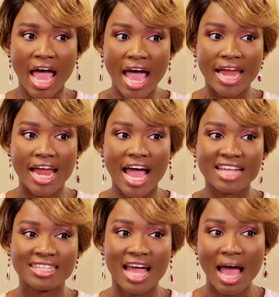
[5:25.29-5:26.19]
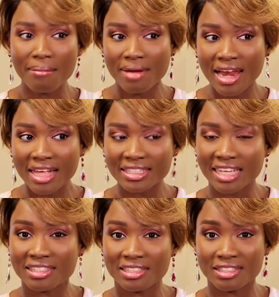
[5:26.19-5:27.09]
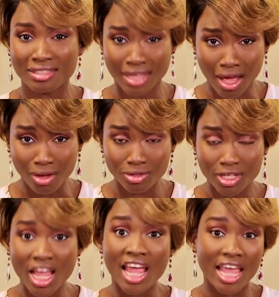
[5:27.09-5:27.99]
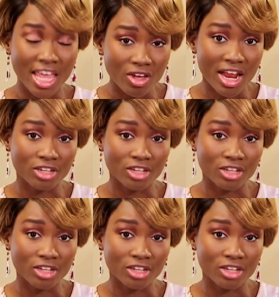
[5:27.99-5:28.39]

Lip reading: And as harmless as it sounds, it could